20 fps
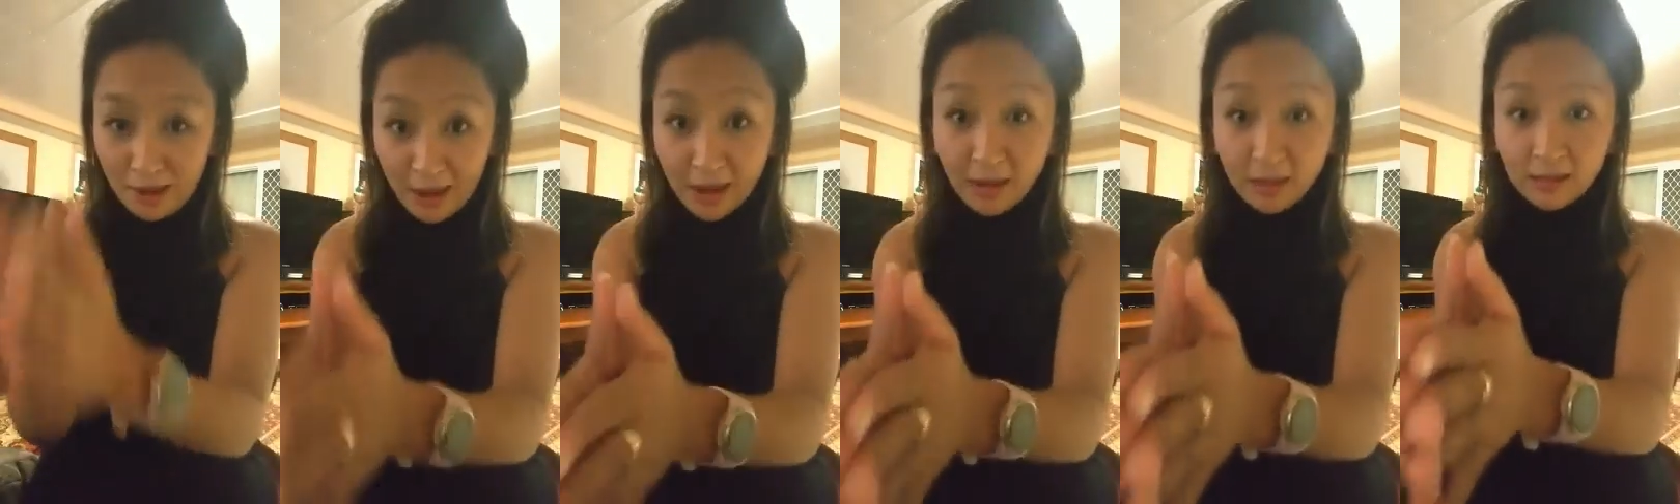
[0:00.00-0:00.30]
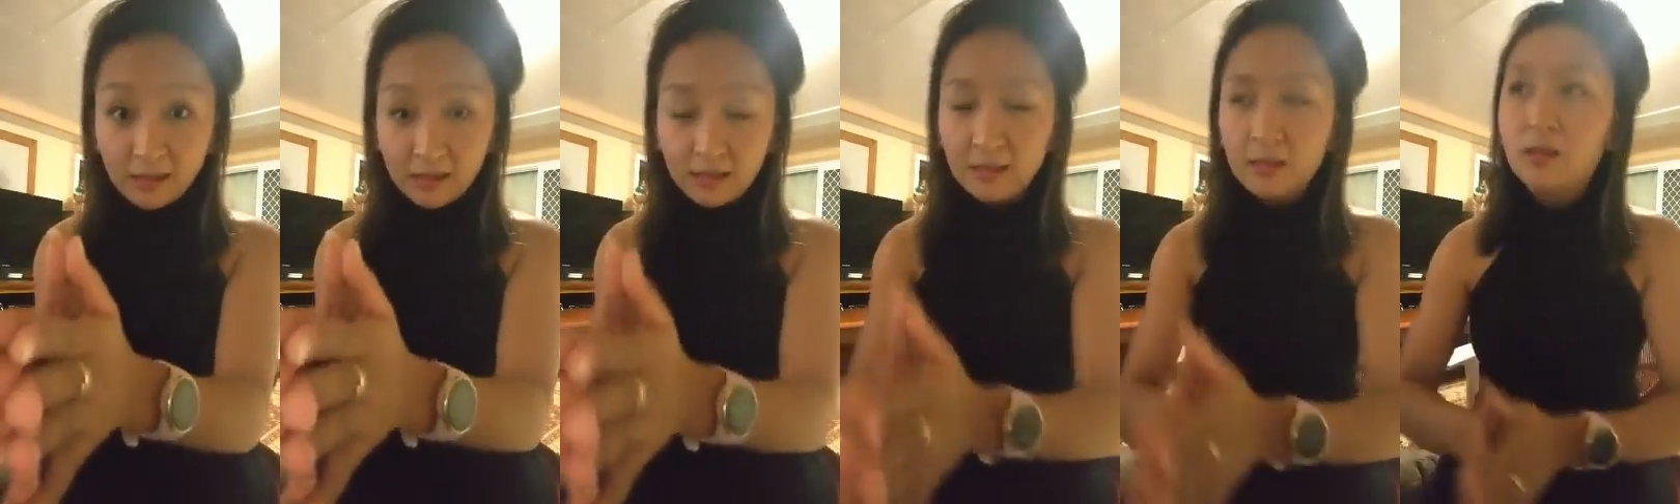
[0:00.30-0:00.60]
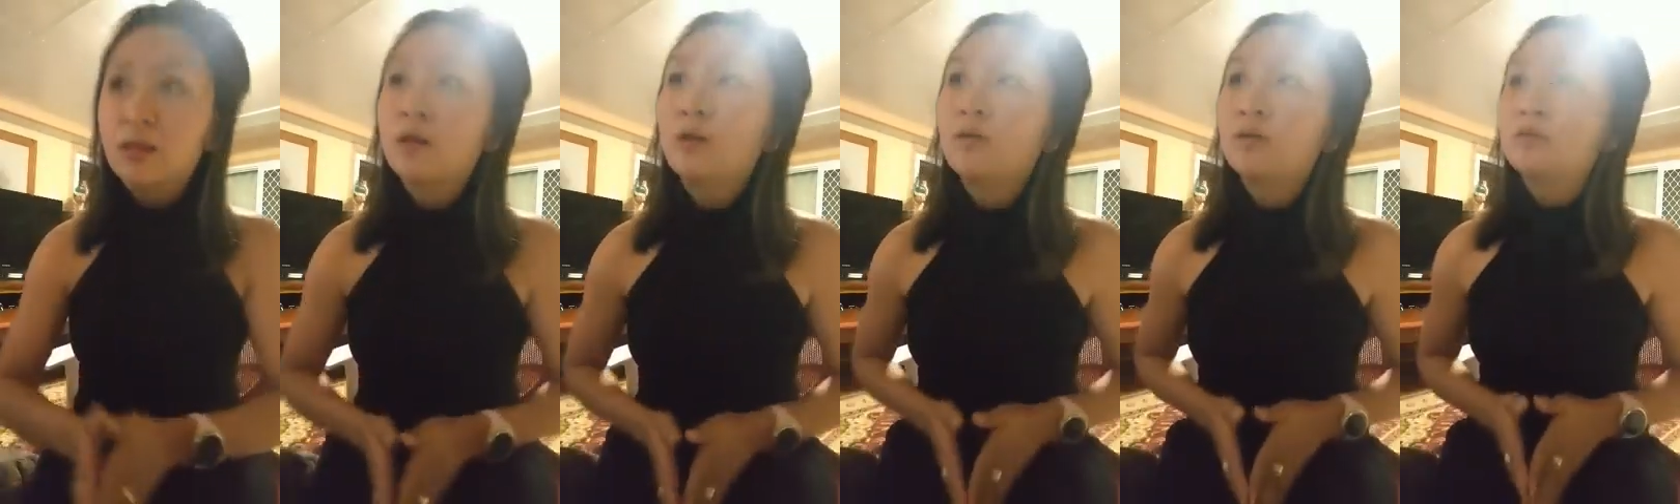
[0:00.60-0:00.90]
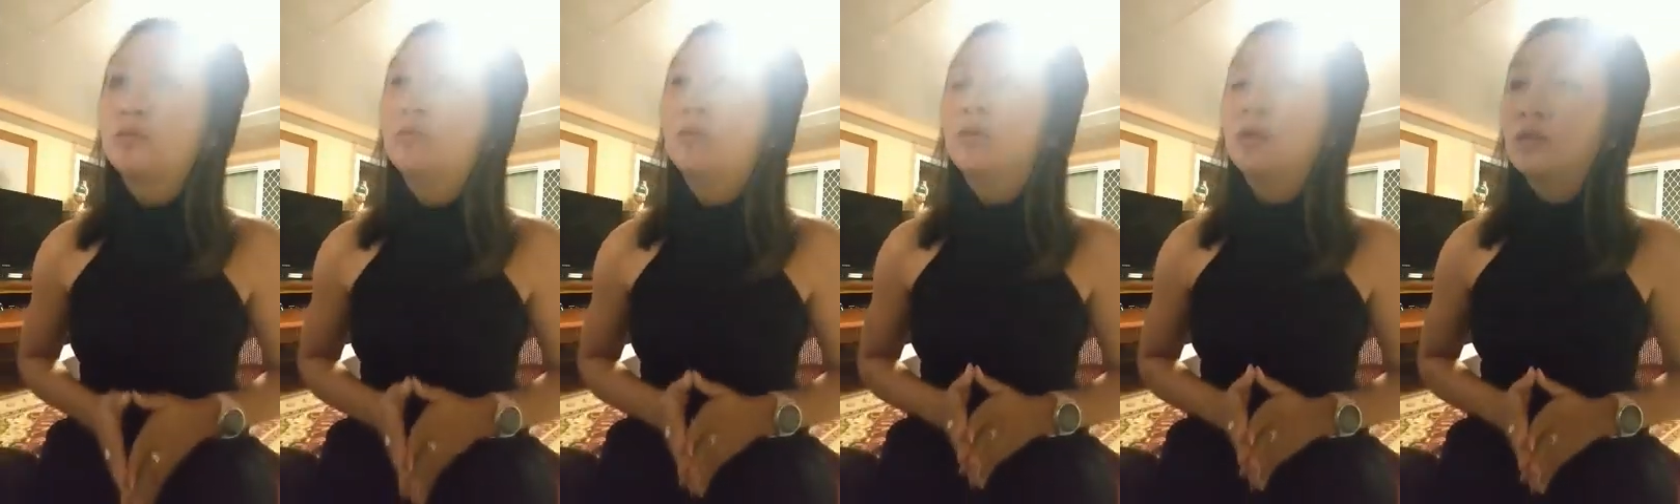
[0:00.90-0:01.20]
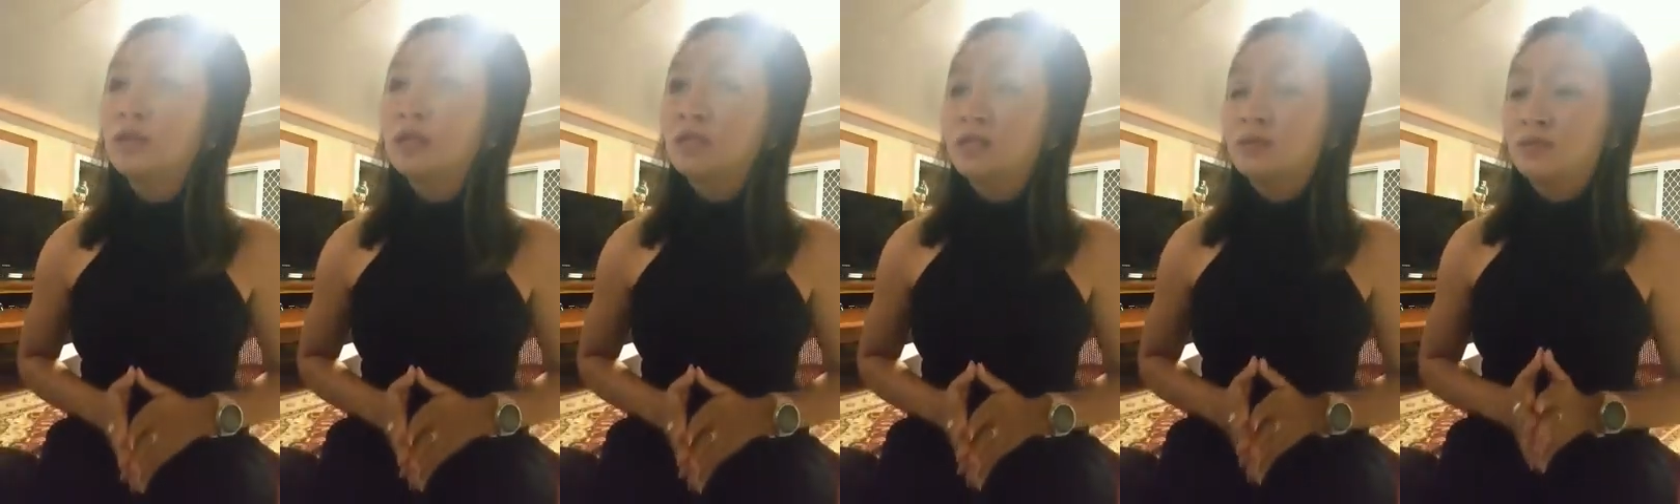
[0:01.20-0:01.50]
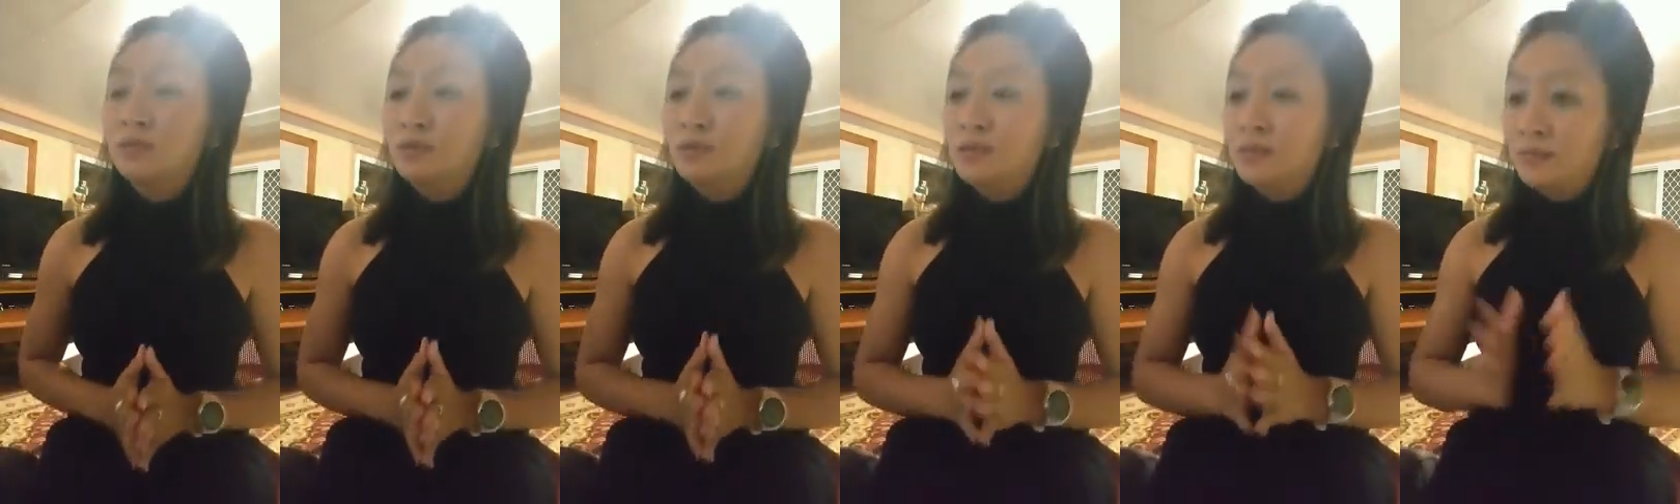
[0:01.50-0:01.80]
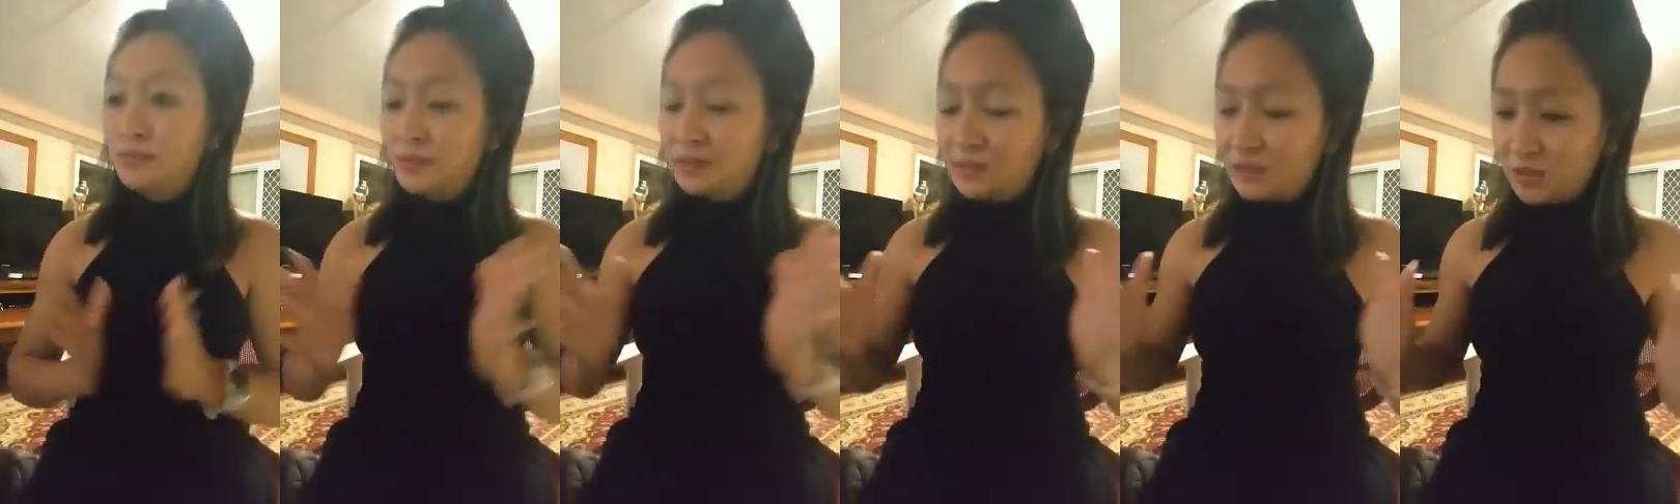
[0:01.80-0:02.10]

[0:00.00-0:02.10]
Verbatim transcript: my ex, not only towards